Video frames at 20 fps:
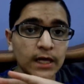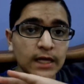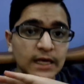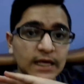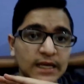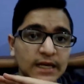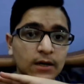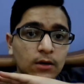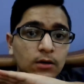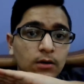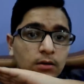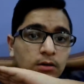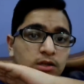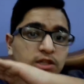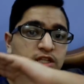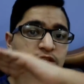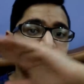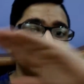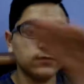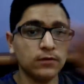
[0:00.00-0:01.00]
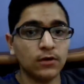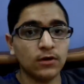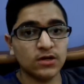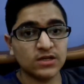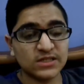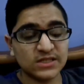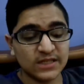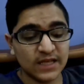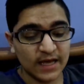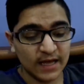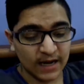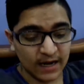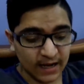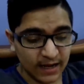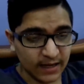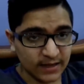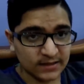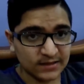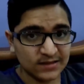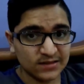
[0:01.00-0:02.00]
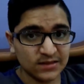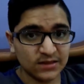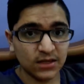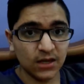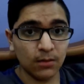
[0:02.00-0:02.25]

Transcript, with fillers: in all the vlogs that I didn't